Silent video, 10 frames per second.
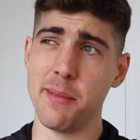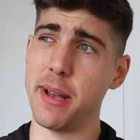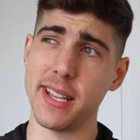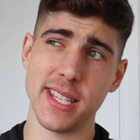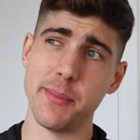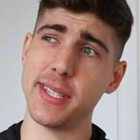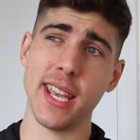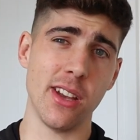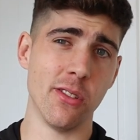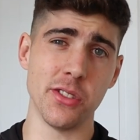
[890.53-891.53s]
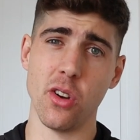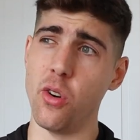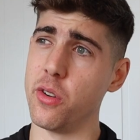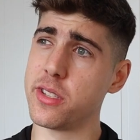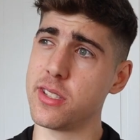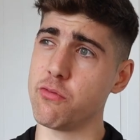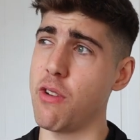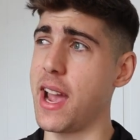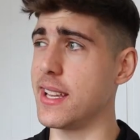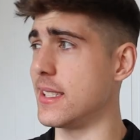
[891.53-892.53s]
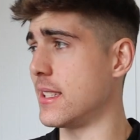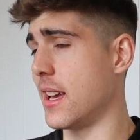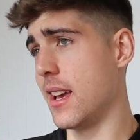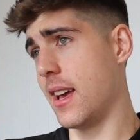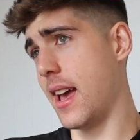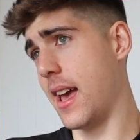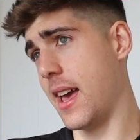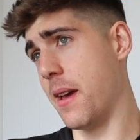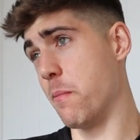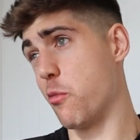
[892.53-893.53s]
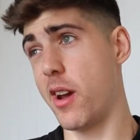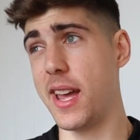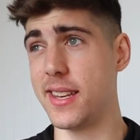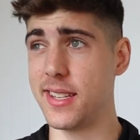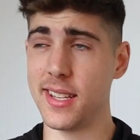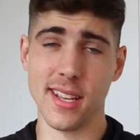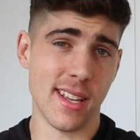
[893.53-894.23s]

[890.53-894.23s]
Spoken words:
pasta, potatoes, oats, rice, bread,